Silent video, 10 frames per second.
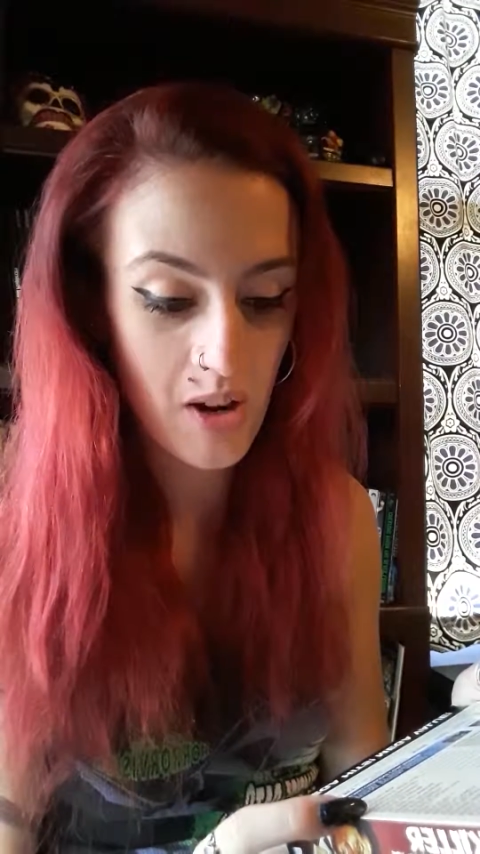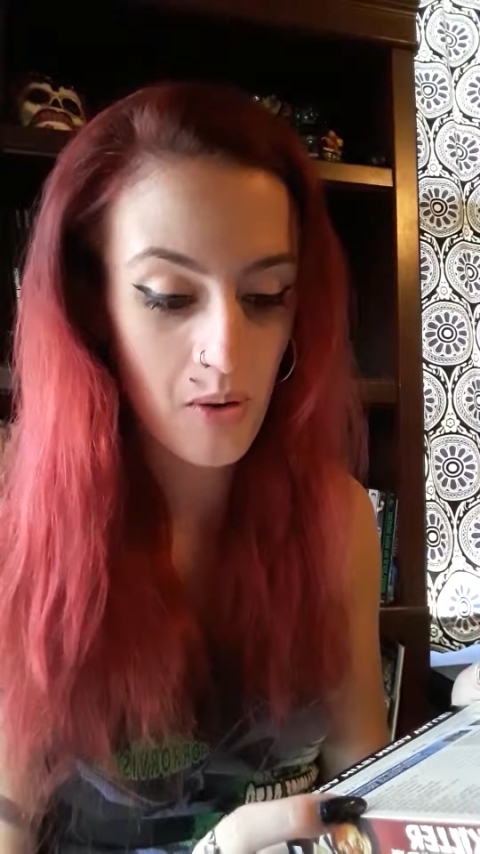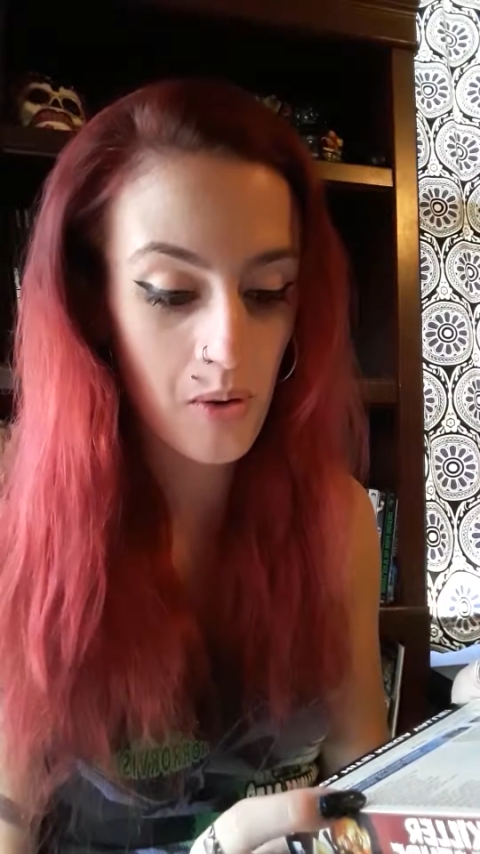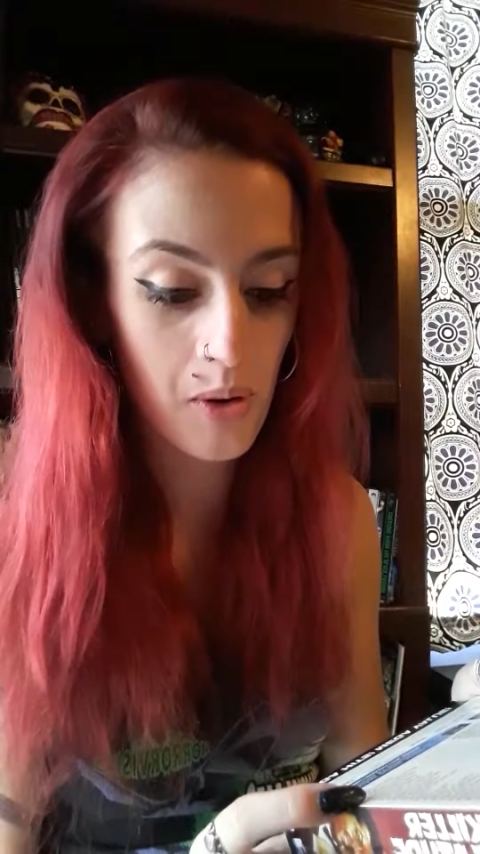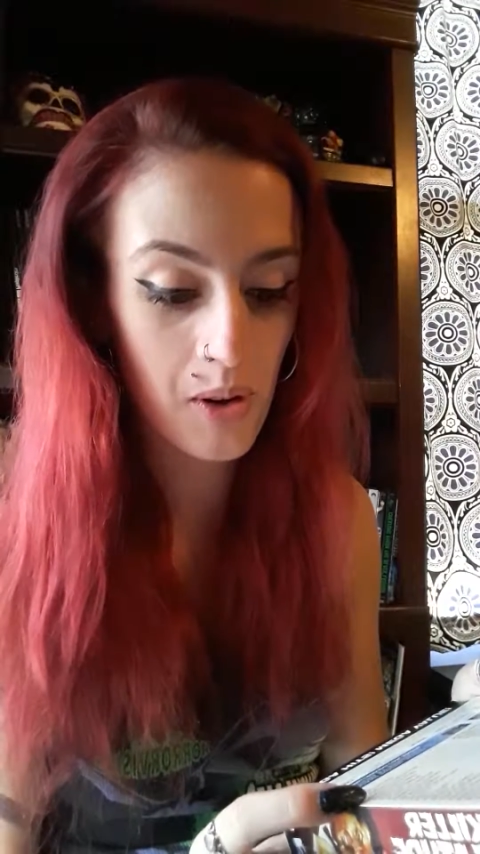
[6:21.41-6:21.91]

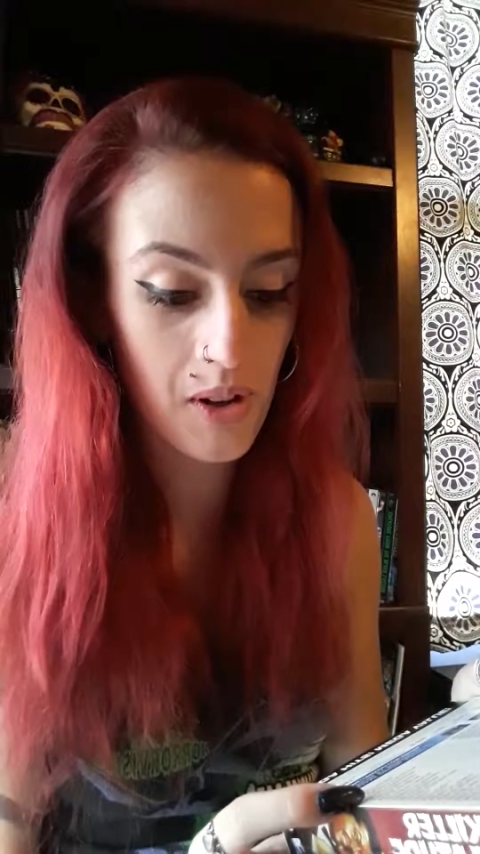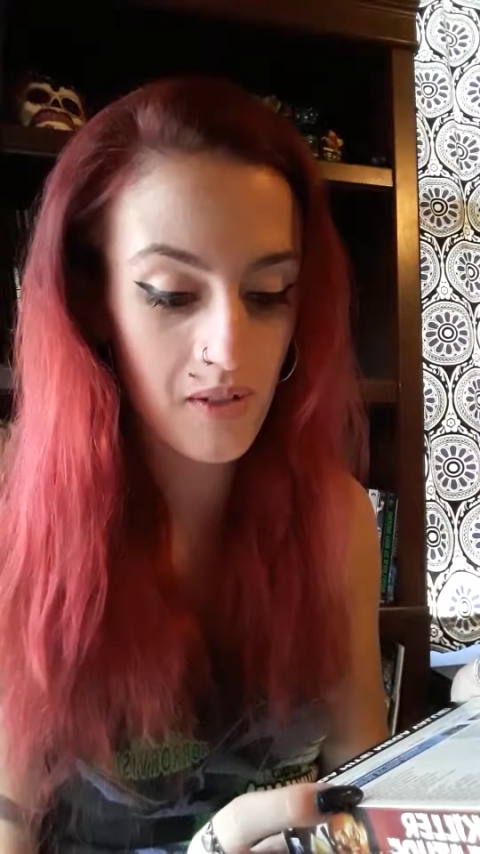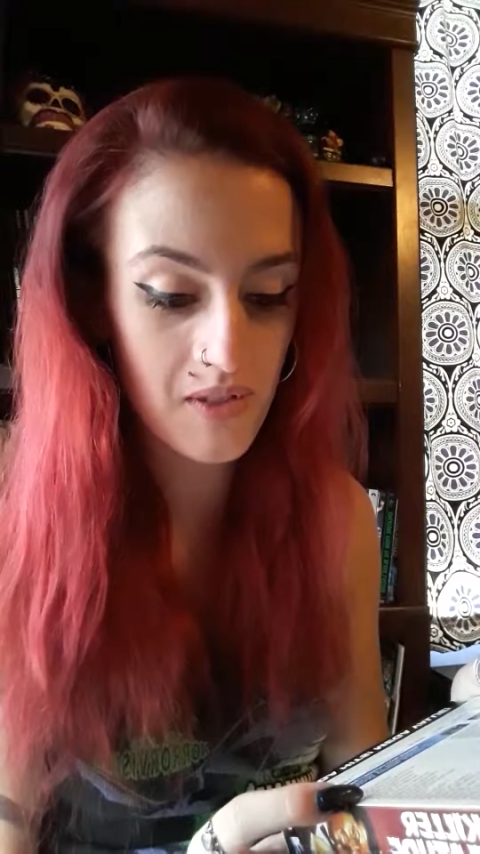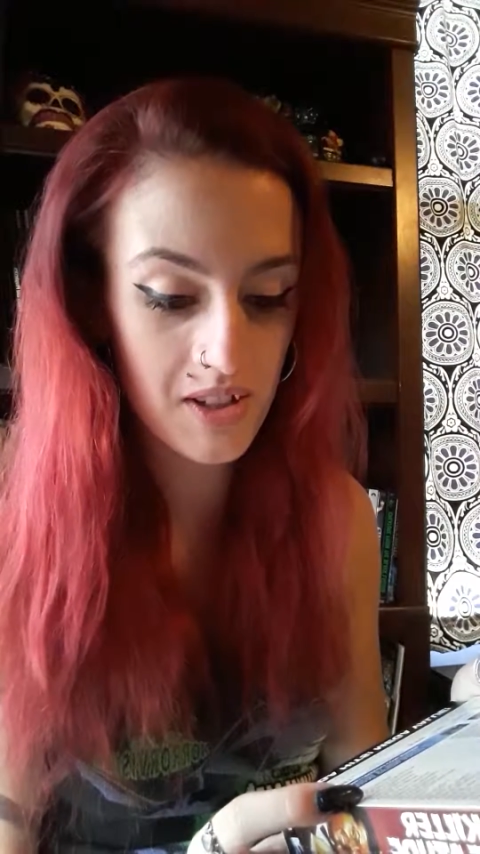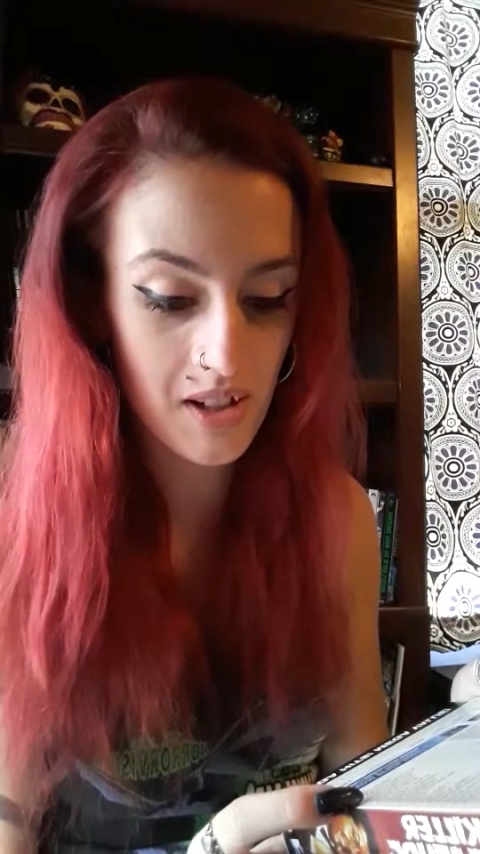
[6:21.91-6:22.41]
Horror
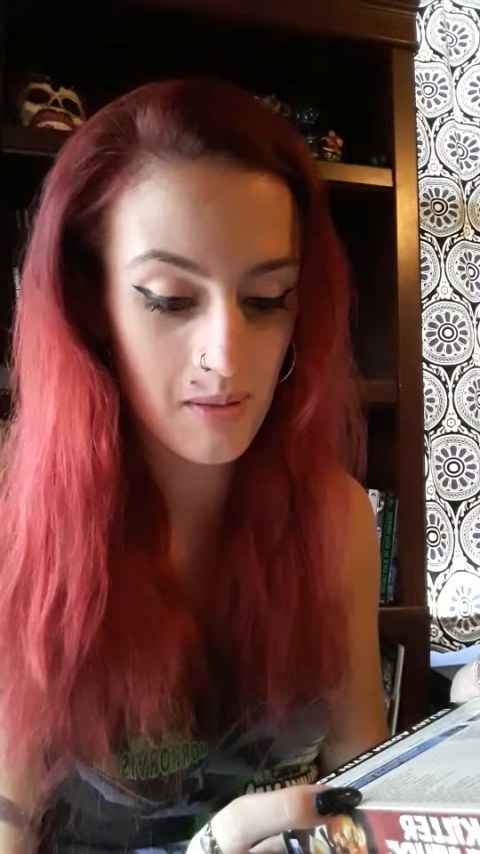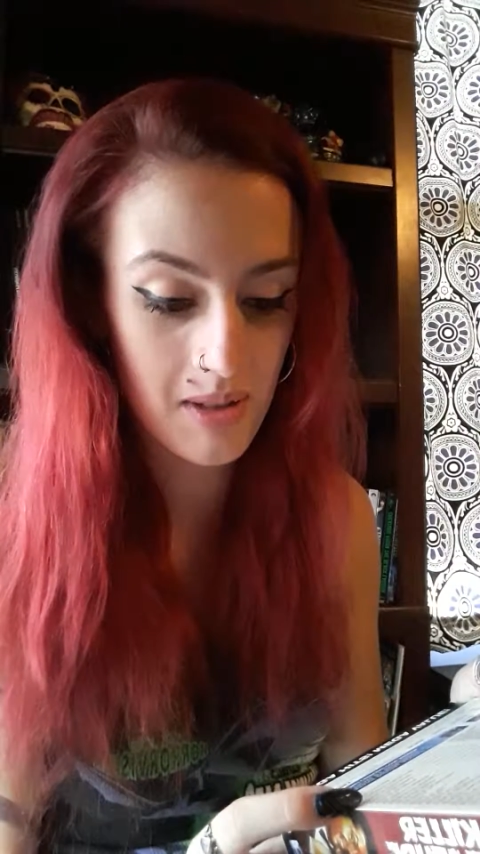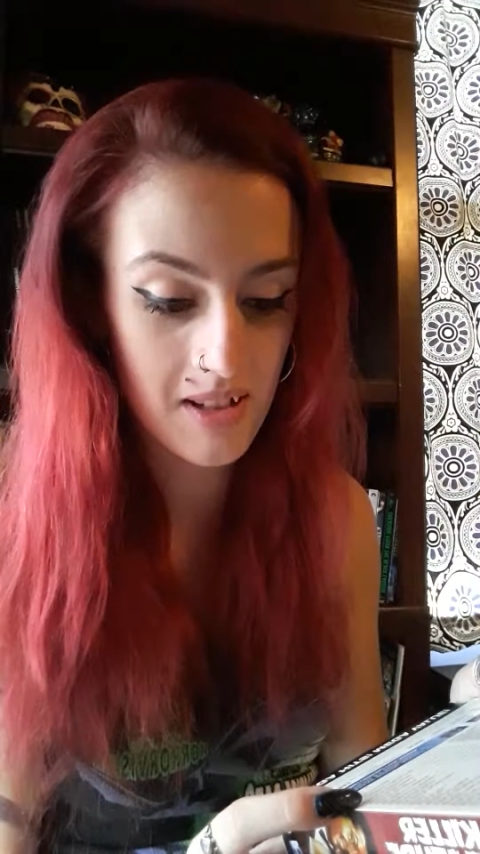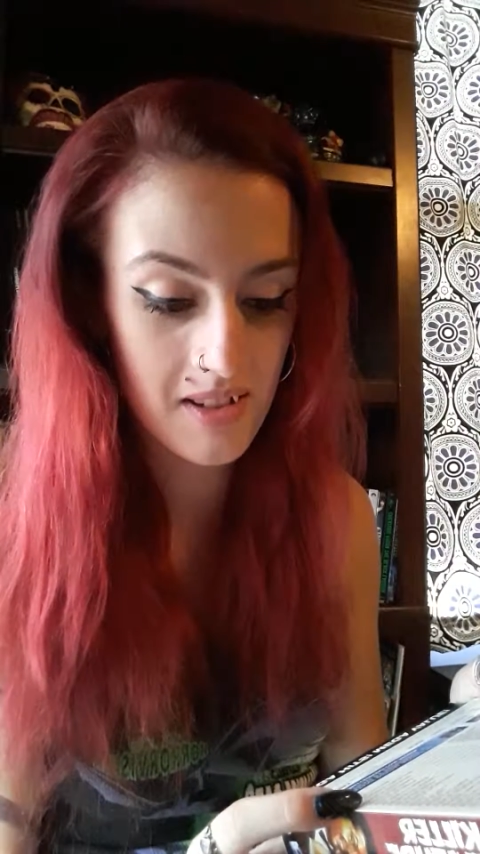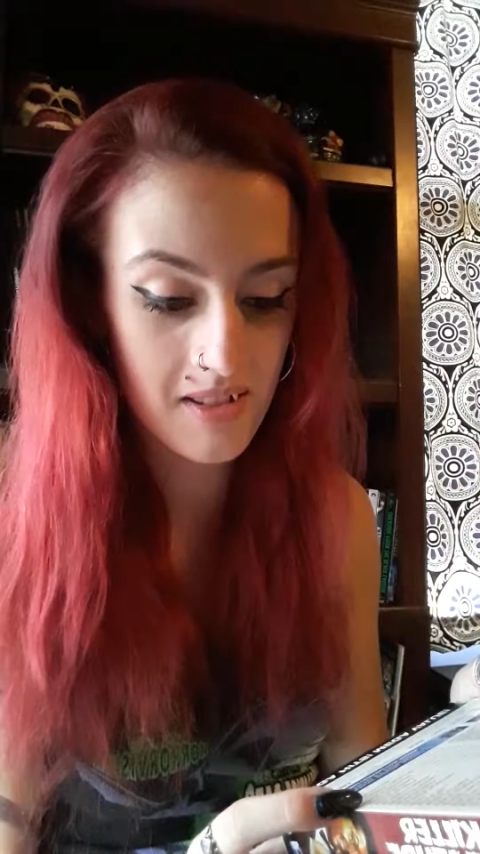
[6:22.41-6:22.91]
of the
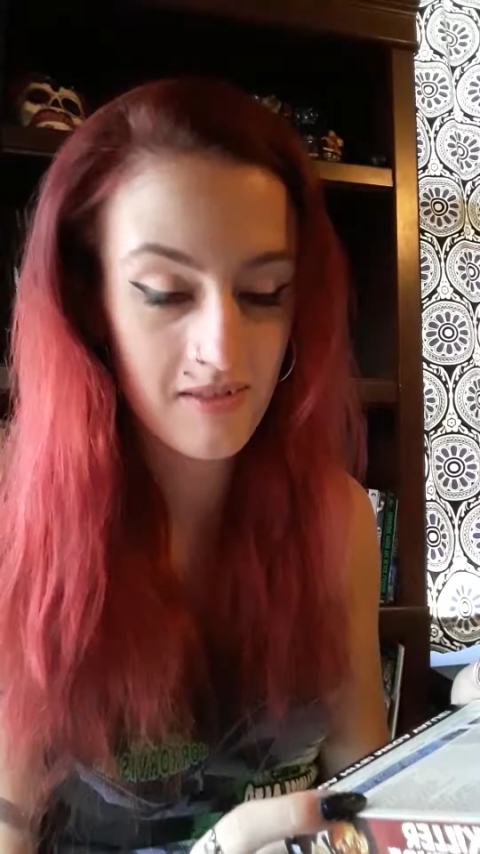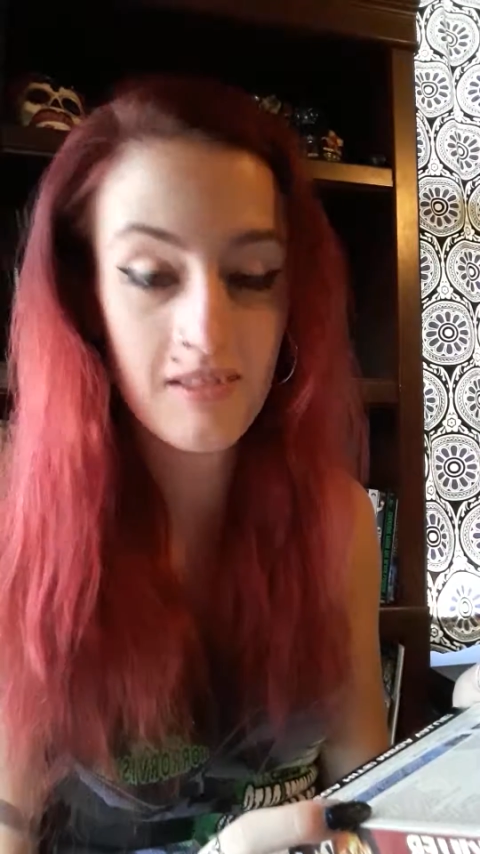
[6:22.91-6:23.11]
Zombies.